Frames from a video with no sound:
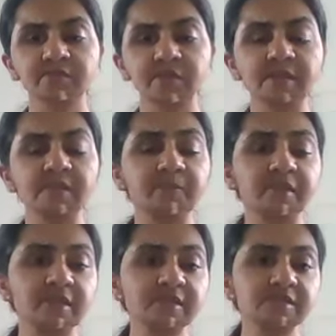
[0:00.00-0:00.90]
30
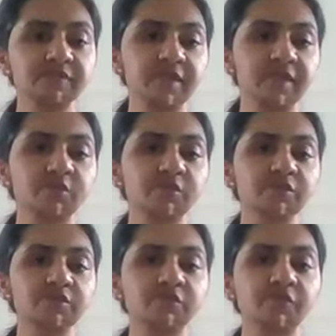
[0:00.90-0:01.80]
minutes, we are
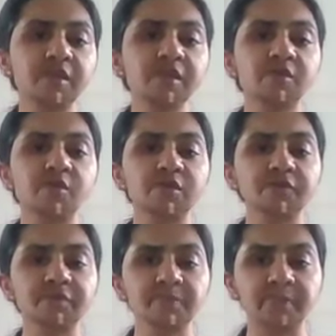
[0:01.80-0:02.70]
going to work on
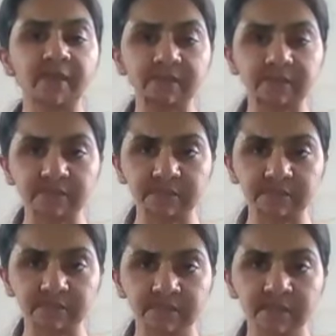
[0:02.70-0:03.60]
our breath,
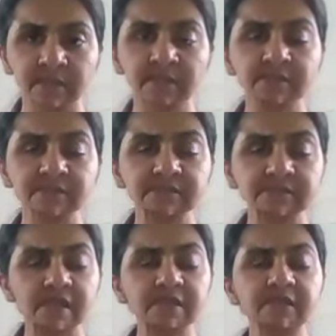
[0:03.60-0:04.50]

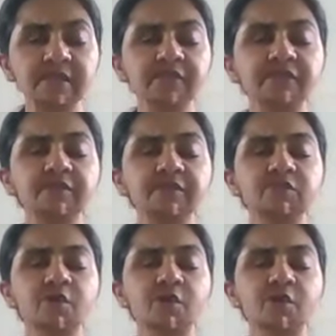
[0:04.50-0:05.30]
starting with